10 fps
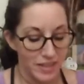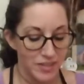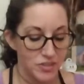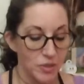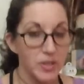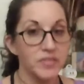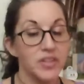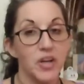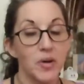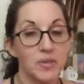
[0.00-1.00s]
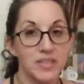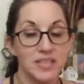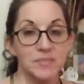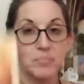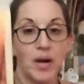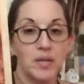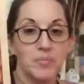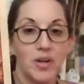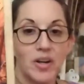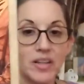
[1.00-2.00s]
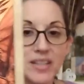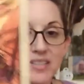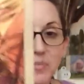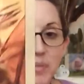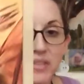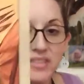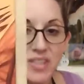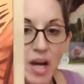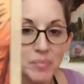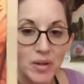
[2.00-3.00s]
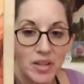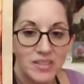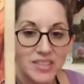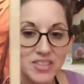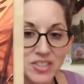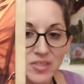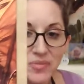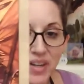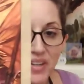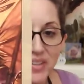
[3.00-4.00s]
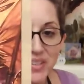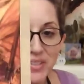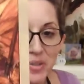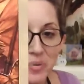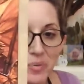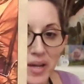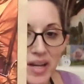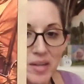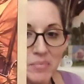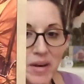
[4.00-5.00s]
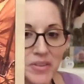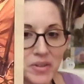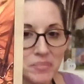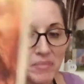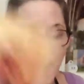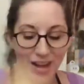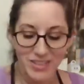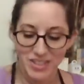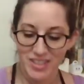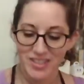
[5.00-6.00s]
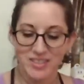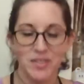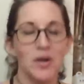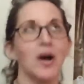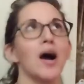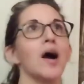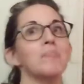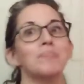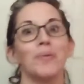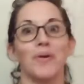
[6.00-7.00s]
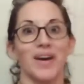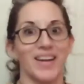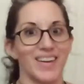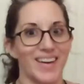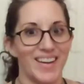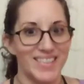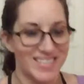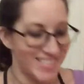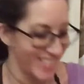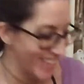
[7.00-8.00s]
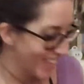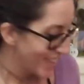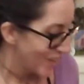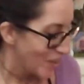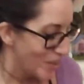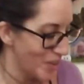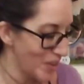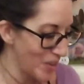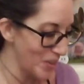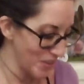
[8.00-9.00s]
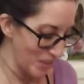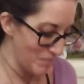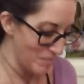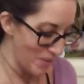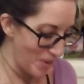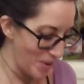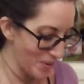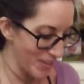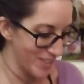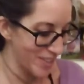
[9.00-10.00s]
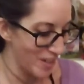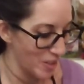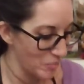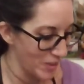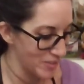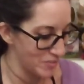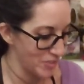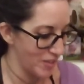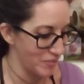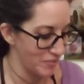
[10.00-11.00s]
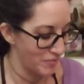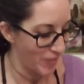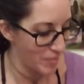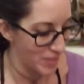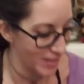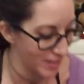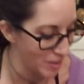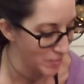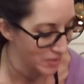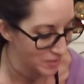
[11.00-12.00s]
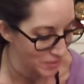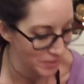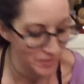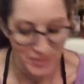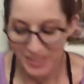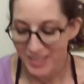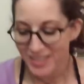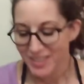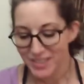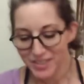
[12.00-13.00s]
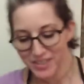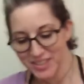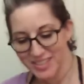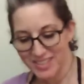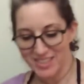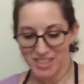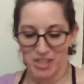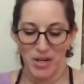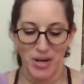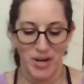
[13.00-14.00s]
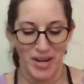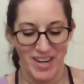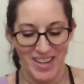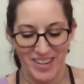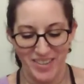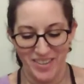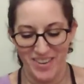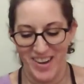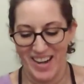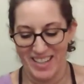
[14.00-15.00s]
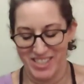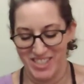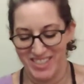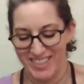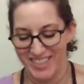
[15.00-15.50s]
Don't even know what this bottom card is, but the top card that just fell is Grandmother Magics. Oh boy, guys. Holy moly. Talk about divine feminine coming through. Goodness gracious.